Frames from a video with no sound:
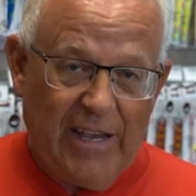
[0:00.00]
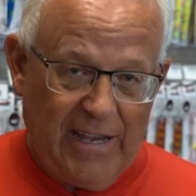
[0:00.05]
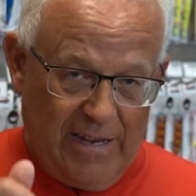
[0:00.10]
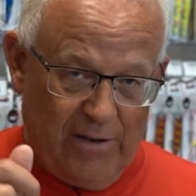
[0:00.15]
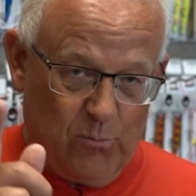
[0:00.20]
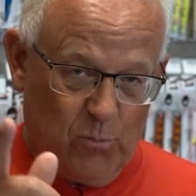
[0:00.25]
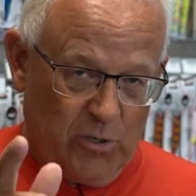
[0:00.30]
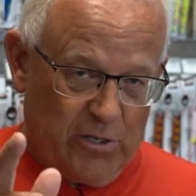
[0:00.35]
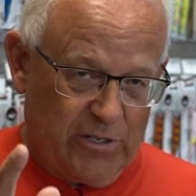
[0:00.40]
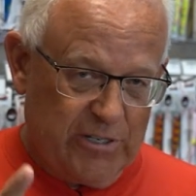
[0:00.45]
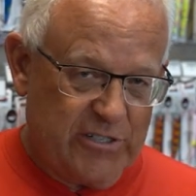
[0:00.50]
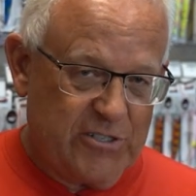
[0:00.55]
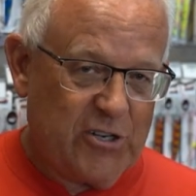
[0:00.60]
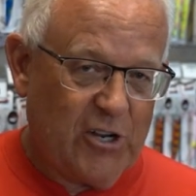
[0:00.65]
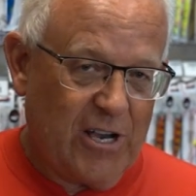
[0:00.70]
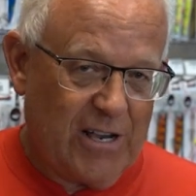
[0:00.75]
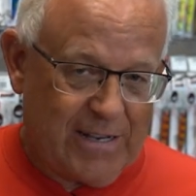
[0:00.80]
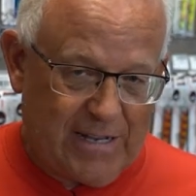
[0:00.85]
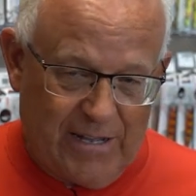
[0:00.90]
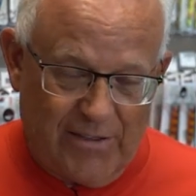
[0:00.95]
And we're going to
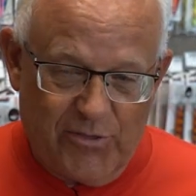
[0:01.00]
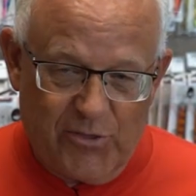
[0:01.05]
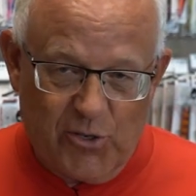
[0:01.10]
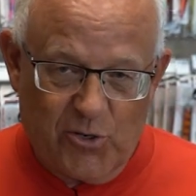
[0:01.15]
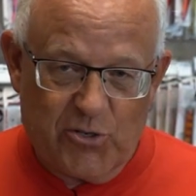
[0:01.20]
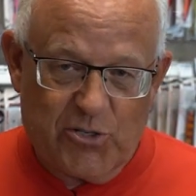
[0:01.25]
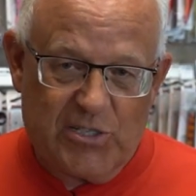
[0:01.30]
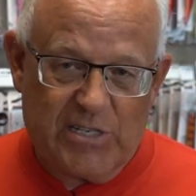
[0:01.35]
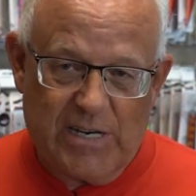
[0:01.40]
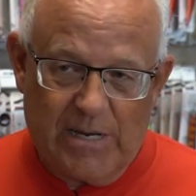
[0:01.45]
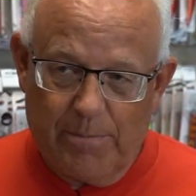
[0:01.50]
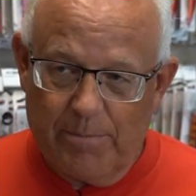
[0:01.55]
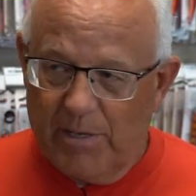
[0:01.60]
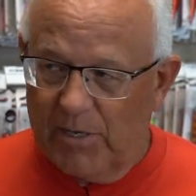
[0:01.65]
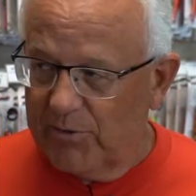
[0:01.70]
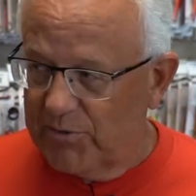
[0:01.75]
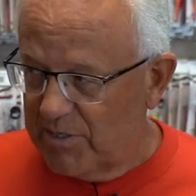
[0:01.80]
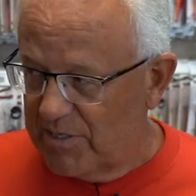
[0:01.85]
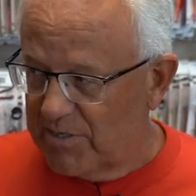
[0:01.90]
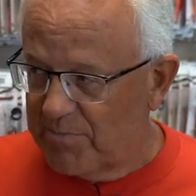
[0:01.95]
talk on Thursday
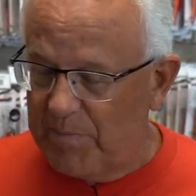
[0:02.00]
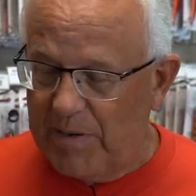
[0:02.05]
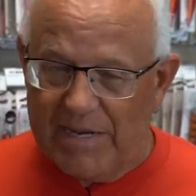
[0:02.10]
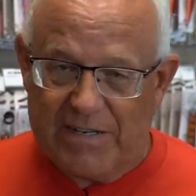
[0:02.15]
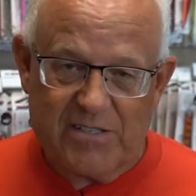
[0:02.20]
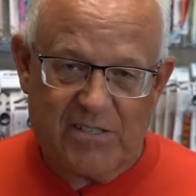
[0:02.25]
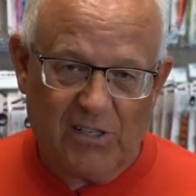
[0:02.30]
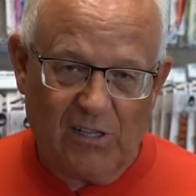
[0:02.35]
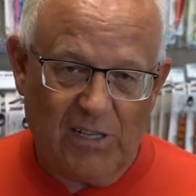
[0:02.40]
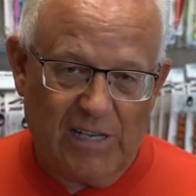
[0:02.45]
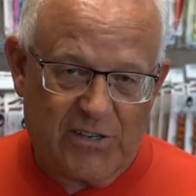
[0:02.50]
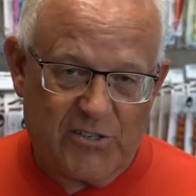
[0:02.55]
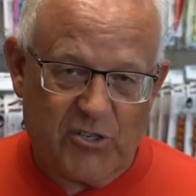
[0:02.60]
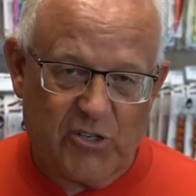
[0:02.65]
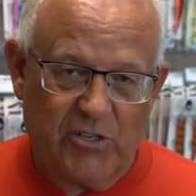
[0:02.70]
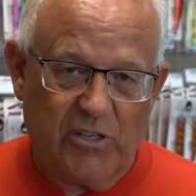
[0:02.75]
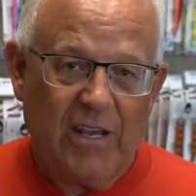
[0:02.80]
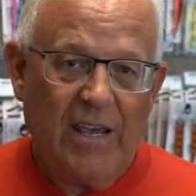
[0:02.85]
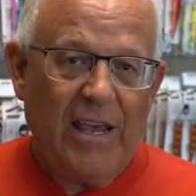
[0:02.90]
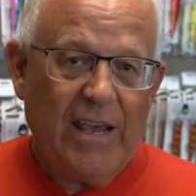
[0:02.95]
about this bait
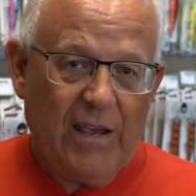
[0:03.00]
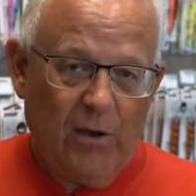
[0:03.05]
selection